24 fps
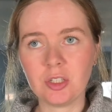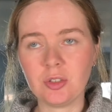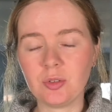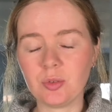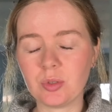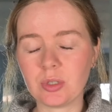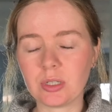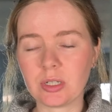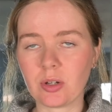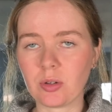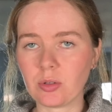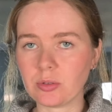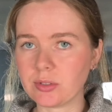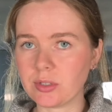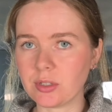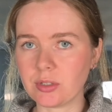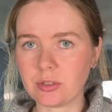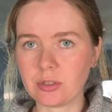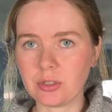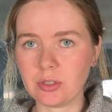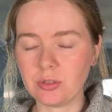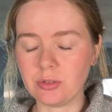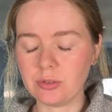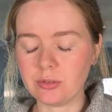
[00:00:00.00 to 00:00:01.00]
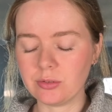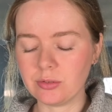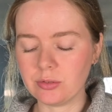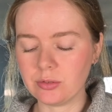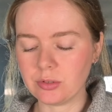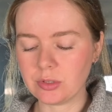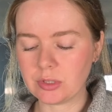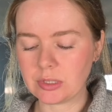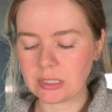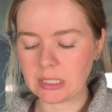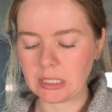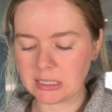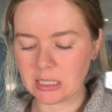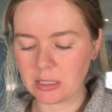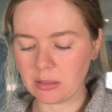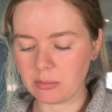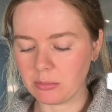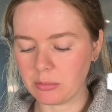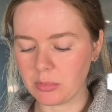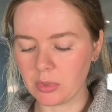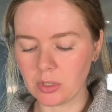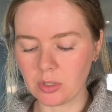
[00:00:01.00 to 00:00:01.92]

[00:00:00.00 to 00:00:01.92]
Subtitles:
You can also use skim